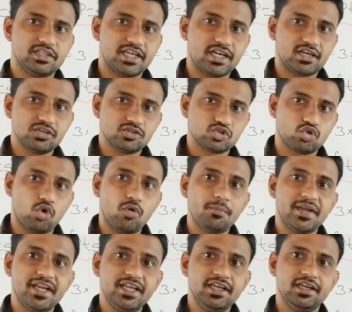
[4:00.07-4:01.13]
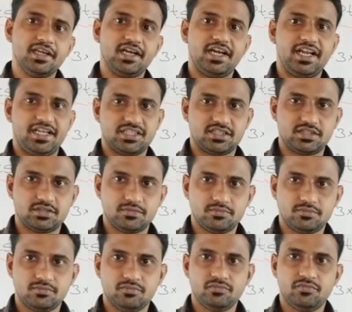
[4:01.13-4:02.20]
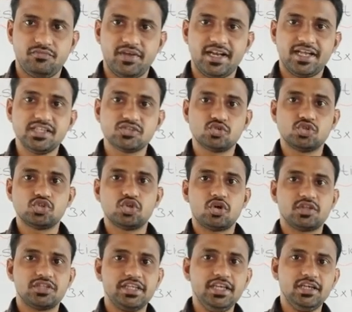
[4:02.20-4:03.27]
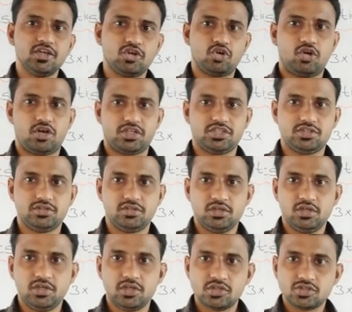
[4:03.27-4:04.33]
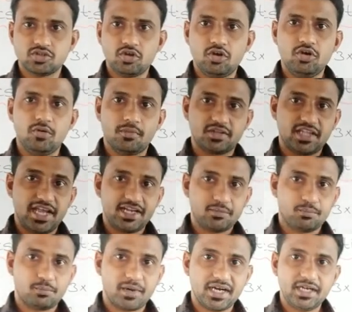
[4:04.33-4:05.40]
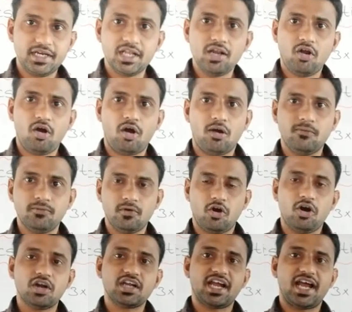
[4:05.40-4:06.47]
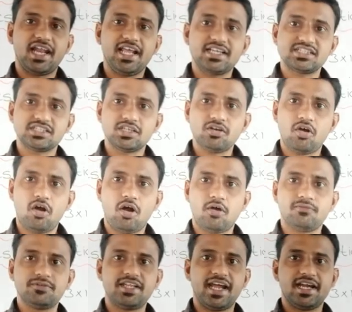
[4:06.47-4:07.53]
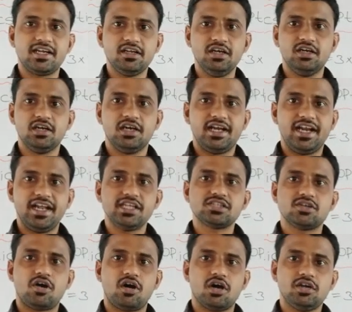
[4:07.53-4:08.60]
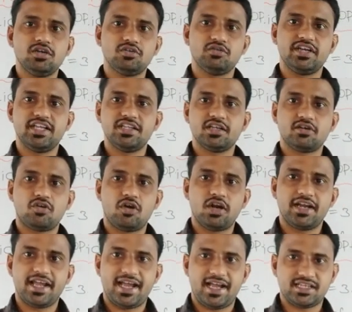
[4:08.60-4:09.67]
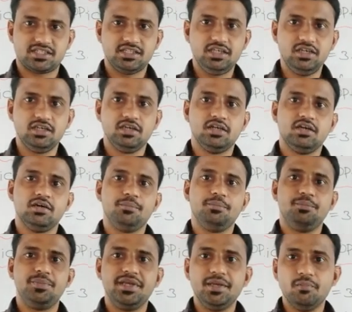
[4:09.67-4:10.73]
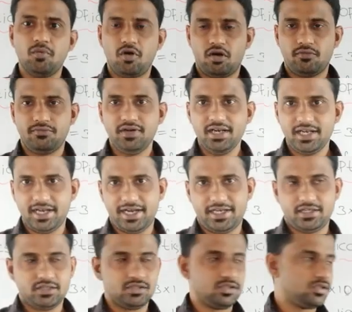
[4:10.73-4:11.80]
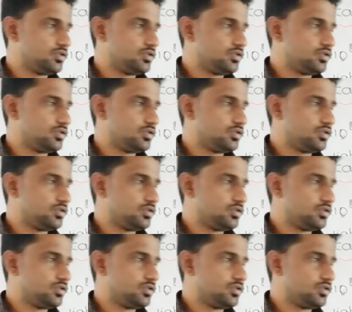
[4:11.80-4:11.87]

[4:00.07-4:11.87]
there are so many rays when I switch on the torch. So that bundle of or collection of that rays are together called as a beam of light.